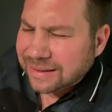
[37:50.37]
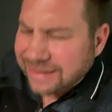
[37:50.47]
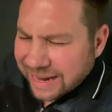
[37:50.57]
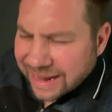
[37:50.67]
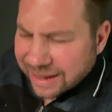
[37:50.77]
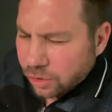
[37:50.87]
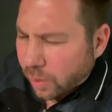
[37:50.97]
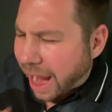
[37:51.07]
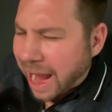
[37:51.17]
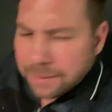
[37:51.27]
did
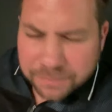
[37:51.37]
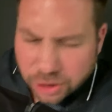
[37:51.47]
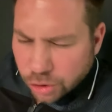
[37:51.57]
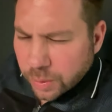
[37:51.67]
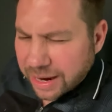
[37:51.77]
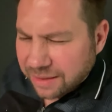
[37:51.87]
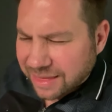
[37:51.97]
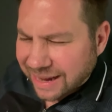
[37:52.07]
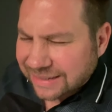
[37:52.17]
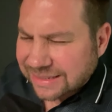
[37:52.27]
or am doing
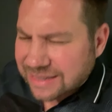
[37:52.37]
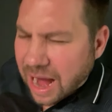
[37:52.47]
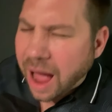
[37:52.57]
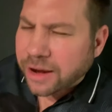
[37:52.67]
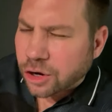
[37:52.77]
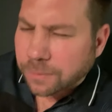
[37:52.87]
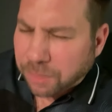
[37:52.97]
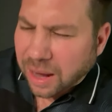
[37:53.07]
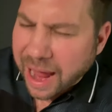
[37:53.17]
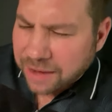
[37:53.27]
that is not your
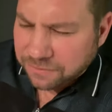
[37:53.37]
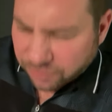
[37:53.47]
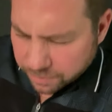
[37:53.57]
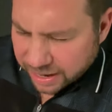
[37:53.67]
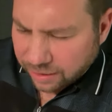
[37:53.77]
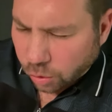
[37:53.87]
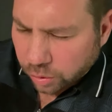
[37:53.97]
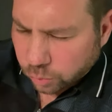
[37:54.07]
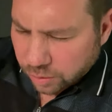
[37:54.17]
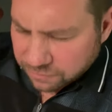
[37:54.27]
plan for me?
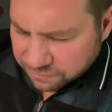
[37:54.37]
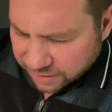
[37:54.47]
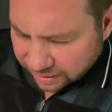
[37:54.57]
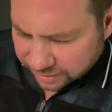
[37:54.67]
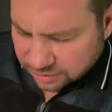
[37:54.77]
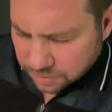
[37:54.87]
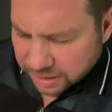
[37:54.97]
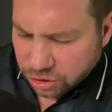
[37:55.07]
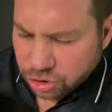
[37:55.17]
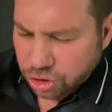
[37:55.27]
Lord, reveal it to
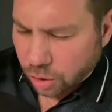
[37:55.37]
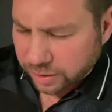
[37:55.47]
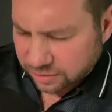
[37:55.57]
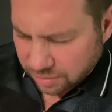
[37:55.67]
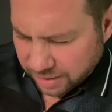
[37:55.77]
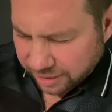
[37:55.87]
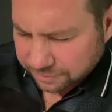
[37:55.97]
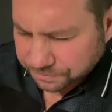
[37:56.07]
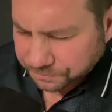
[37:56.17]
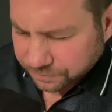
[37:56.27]
me, show it to me
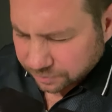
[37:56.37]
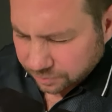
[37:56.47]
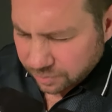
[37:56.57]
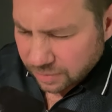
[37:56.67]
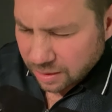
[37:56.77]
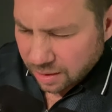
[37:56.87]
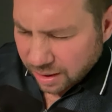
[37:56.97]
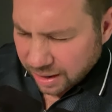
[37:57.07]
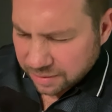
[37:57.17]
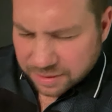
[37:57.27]

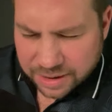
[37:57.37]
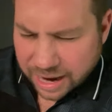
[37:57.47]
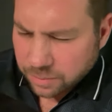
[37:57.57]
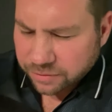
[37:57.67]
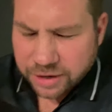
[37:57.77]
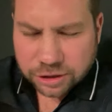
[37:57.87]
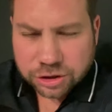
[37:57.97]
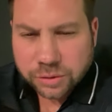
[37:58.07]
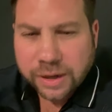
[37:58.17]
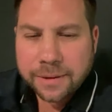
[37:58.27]
in the name of
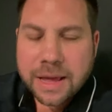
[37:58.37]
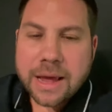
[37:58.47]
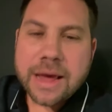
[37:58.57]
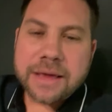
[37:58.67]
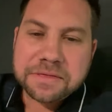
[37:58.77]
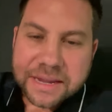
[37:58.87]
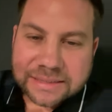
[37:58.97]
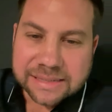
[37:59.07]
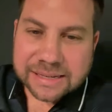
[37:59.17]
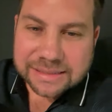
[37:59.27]
Yeshua.
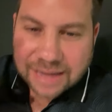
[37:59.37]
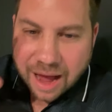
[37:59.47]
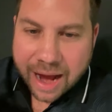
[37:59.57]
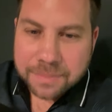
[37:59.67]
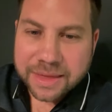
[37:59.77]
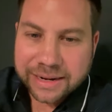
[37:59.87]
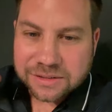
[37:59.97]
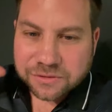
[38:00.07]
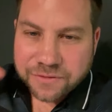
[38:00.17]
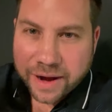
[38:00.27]
This is a time that
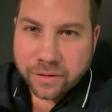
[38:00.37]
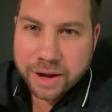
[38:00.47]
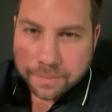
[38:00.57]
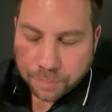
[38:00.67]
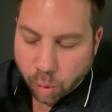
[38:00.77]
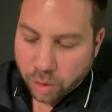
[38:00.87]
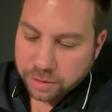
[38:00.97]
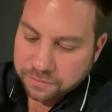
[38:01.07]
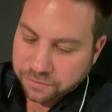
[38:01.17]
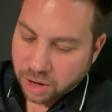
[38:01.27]
very
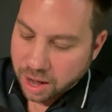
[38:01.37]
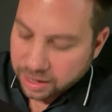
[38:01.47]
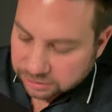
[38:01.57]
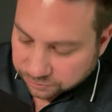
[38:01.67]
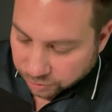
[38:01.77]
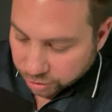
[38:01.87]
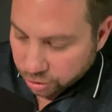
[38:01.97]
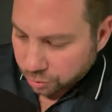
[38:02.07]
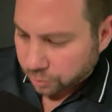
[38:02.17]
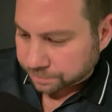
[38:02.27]
important for us, for
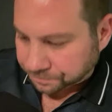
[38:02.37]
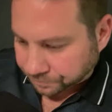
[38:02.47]
you,